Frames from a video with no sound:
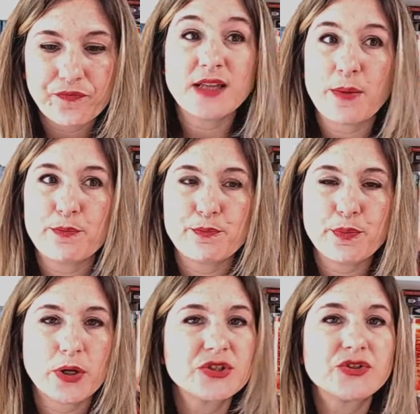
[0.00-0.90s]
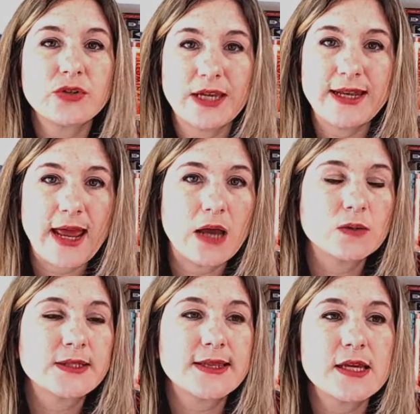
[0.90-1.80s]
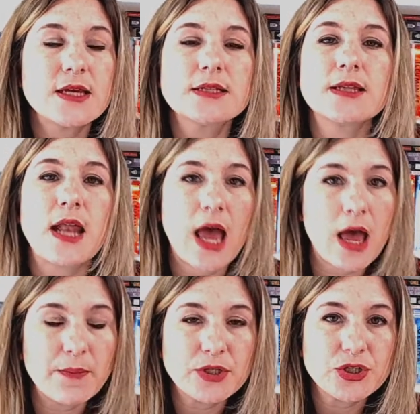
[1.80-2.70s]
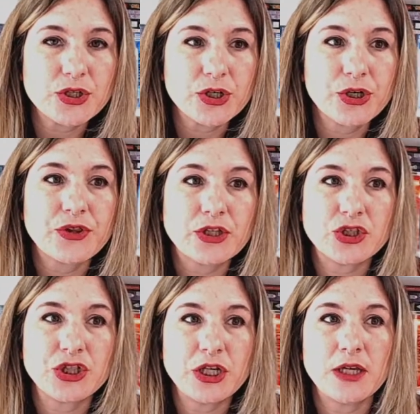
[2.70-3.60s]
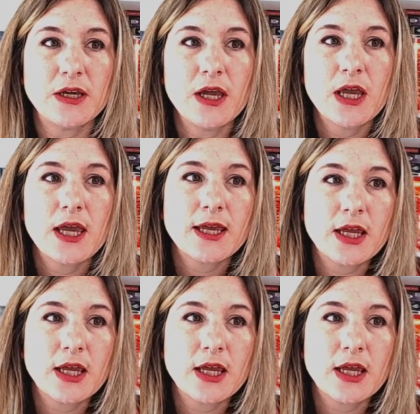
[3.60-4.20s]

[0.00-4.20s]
plus some personal in-house things that happen to her that she